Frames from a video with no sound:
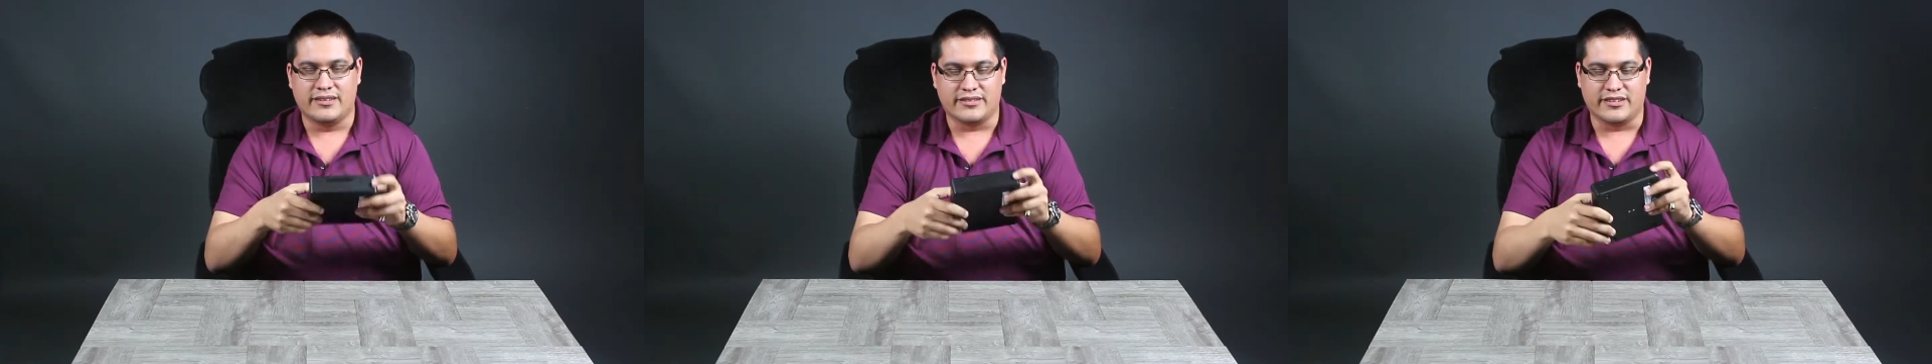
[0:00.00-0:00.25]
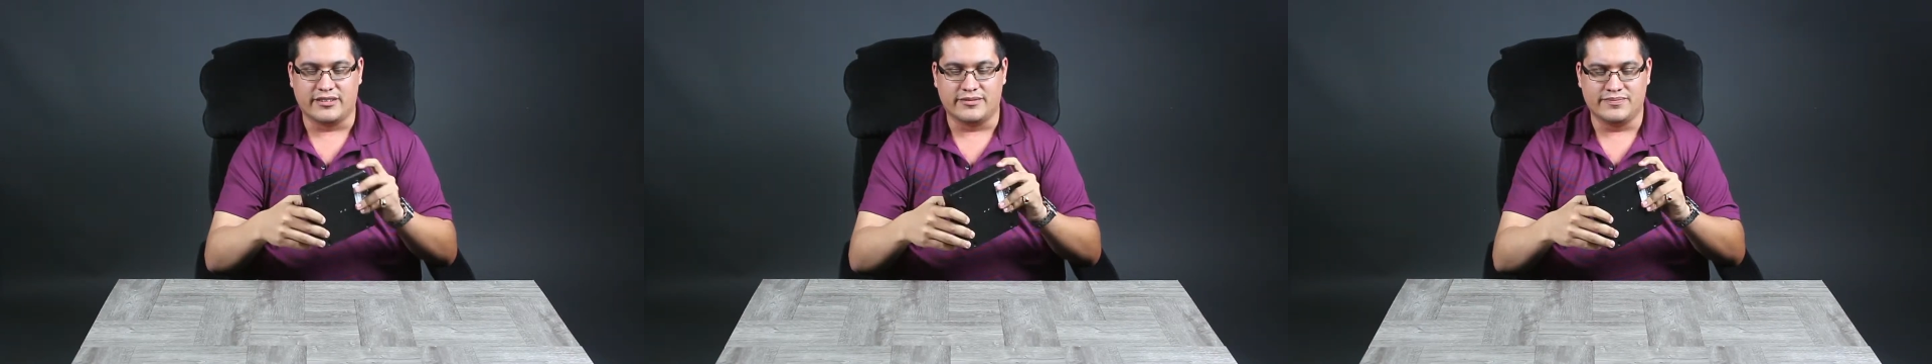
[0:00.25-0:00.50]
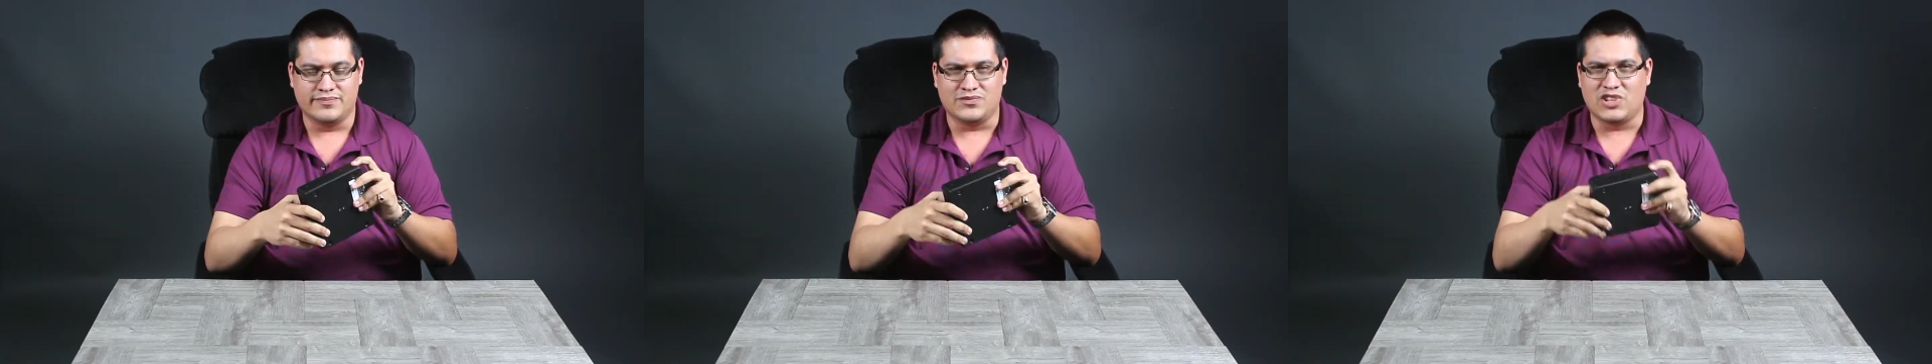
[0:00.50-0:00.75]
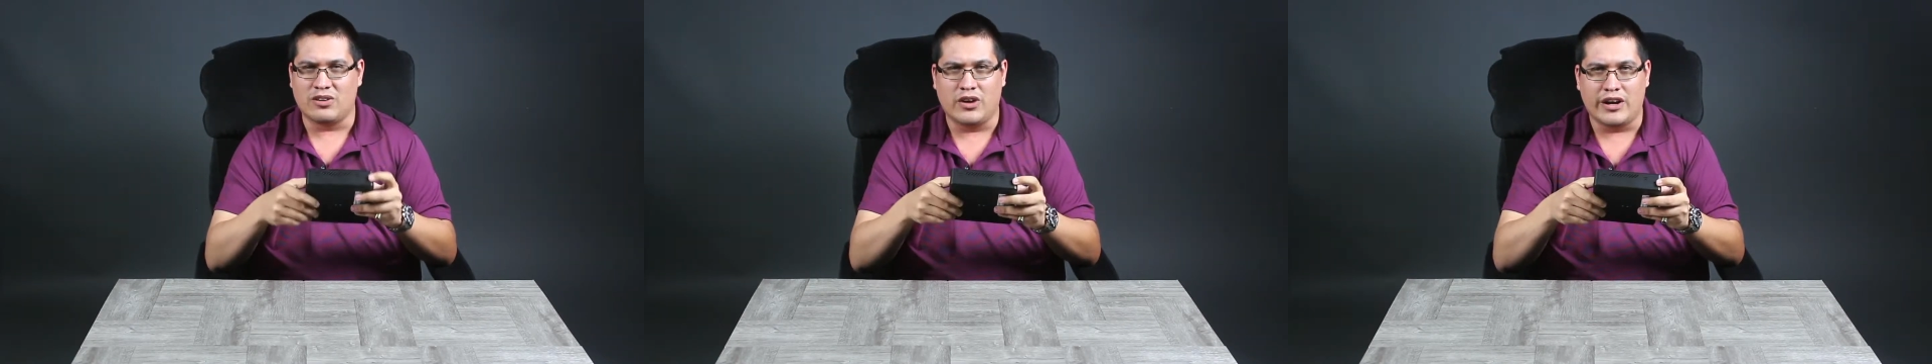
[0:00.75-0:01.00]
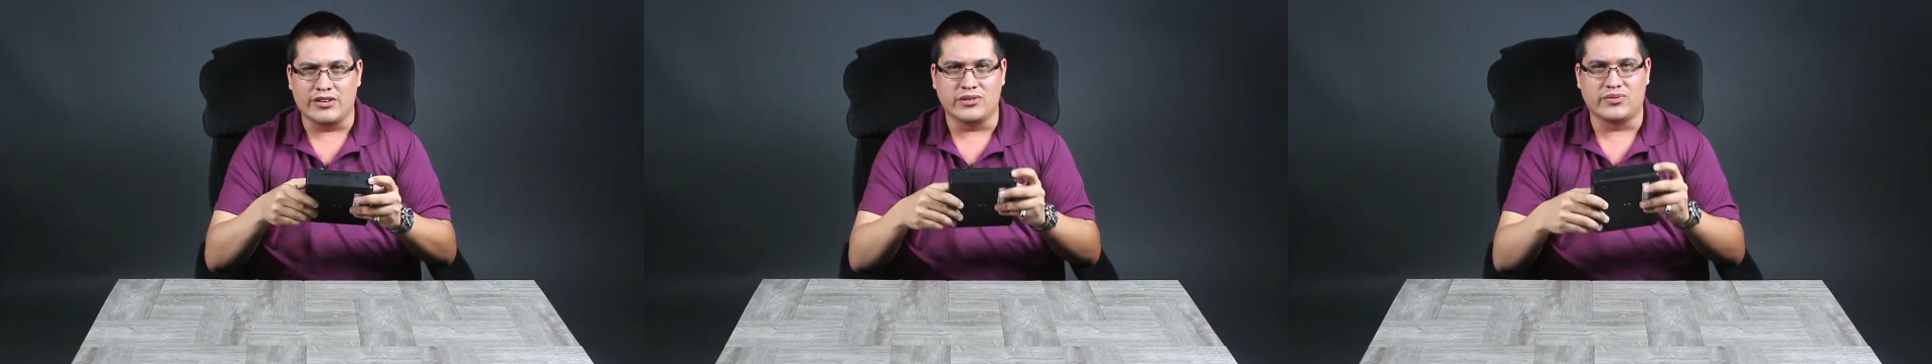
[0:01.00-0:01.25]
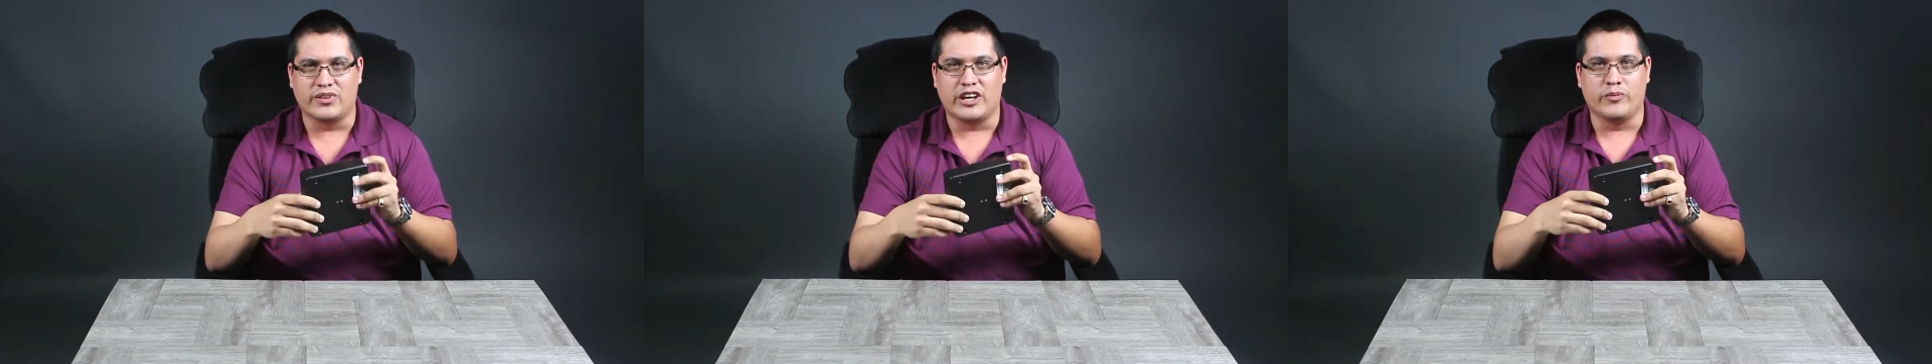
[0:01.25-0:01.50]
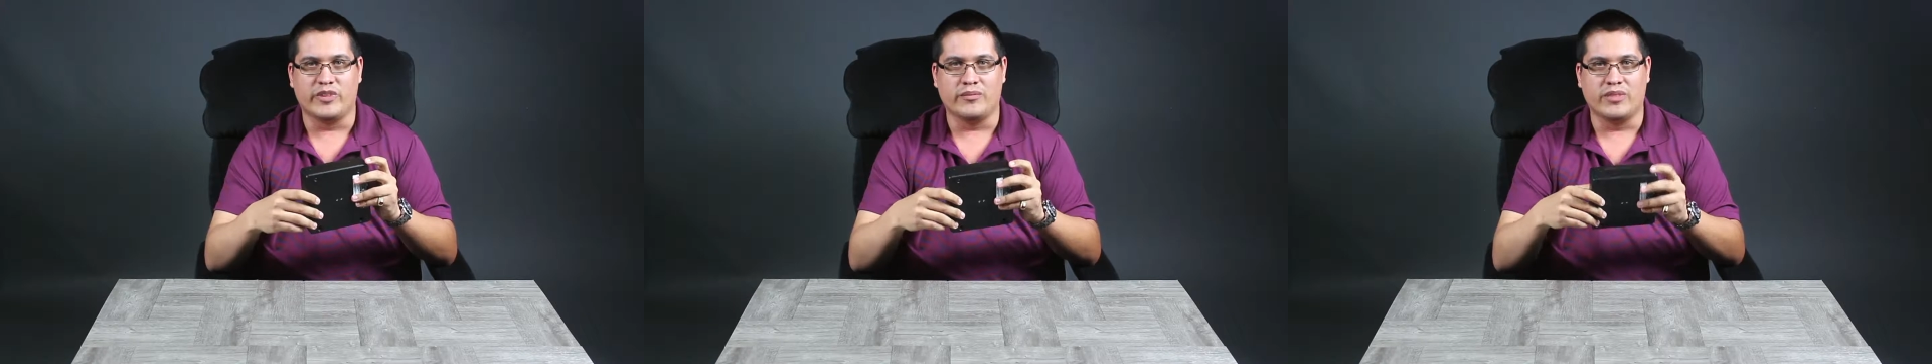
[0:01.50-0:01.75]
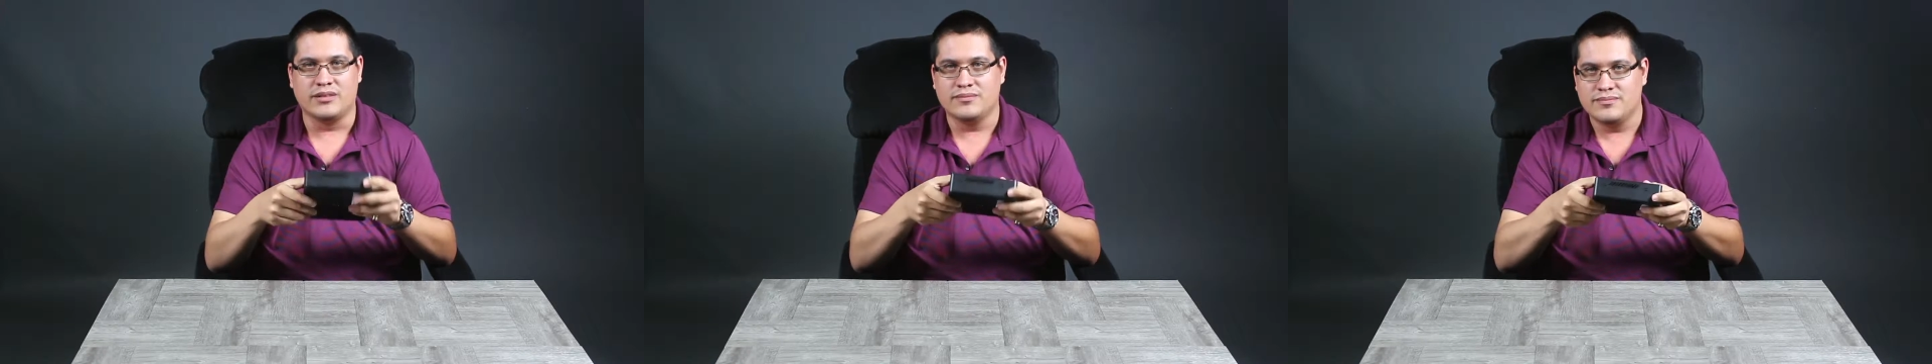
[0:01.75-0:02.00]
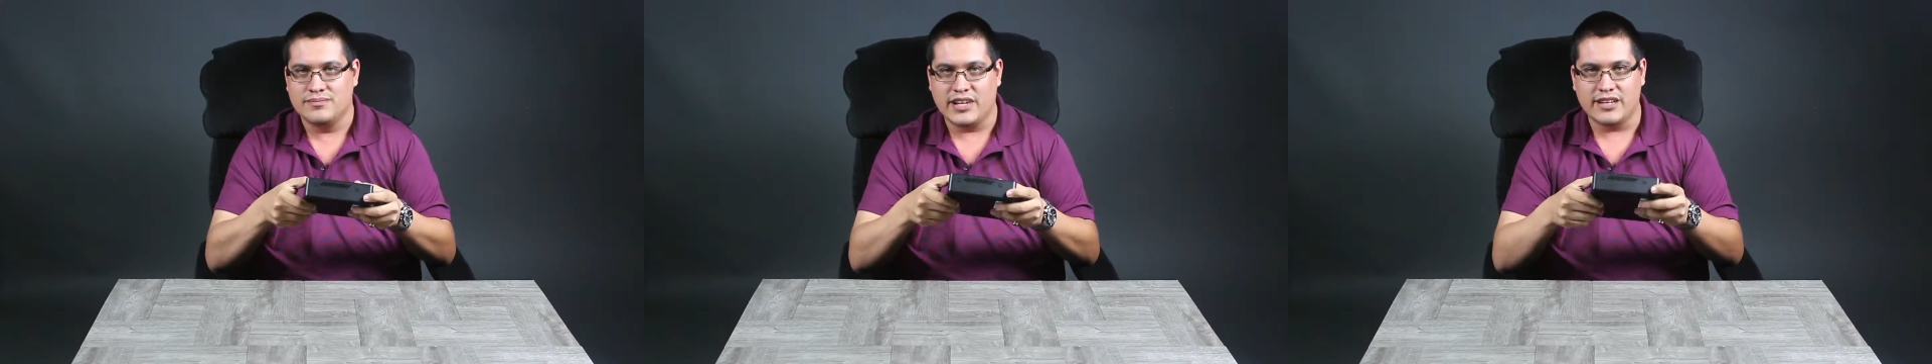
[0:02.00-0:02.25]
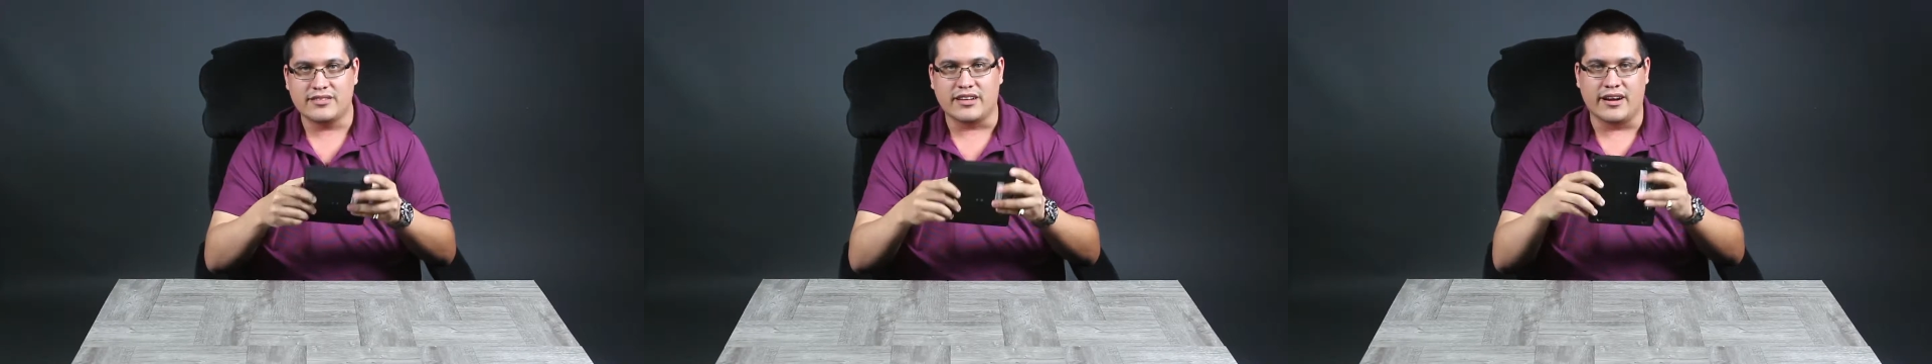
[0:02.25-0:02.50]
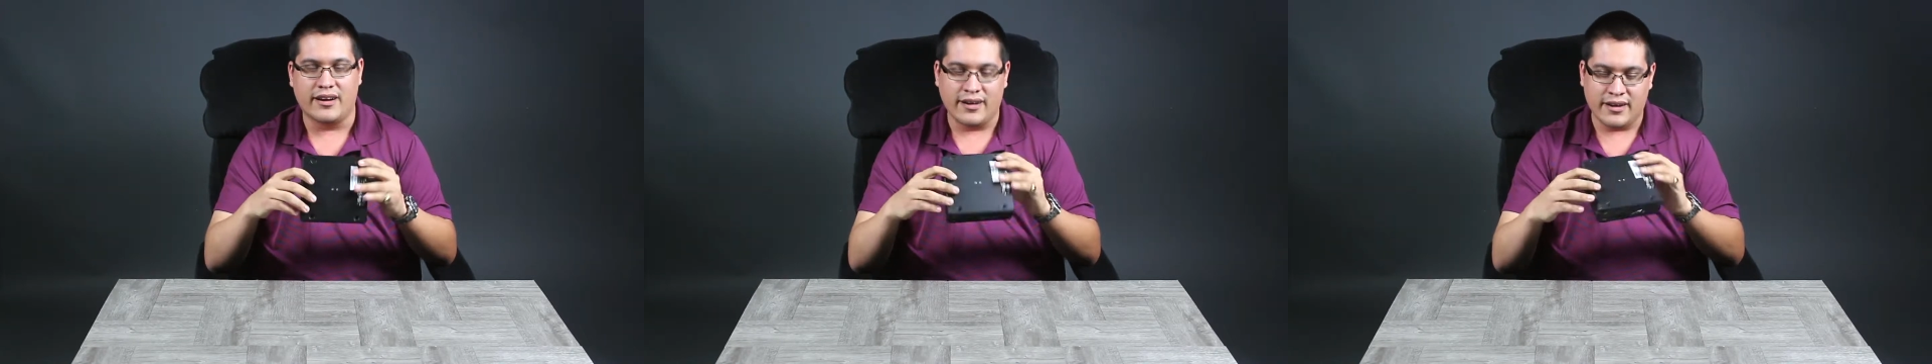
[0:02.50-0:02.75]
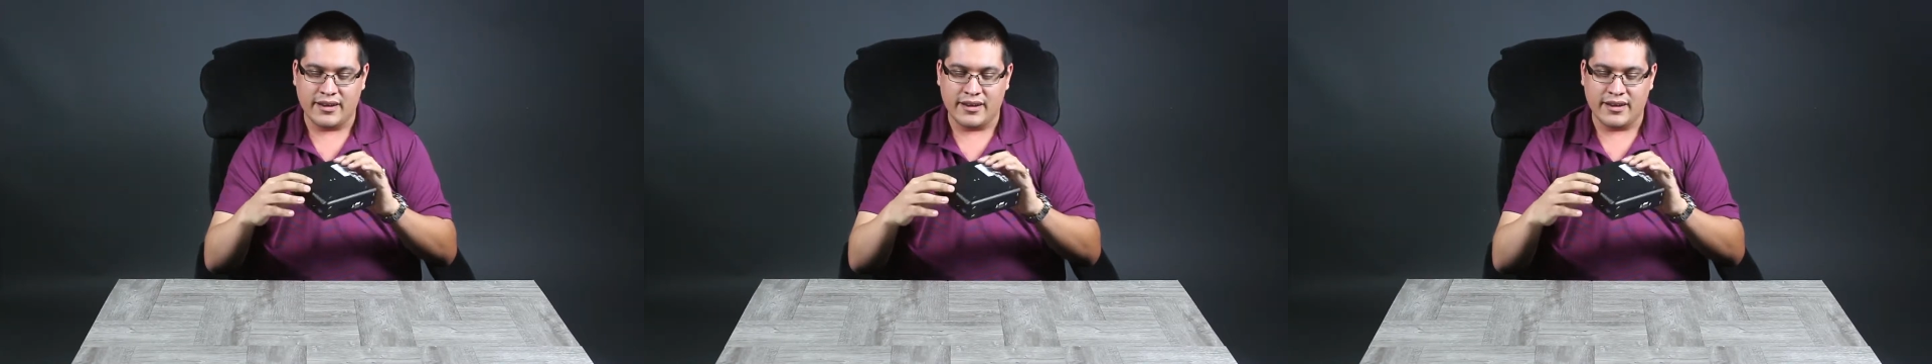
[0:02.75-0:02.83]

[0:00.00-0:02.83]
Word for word: So don't know how useful that'll be, but it's there.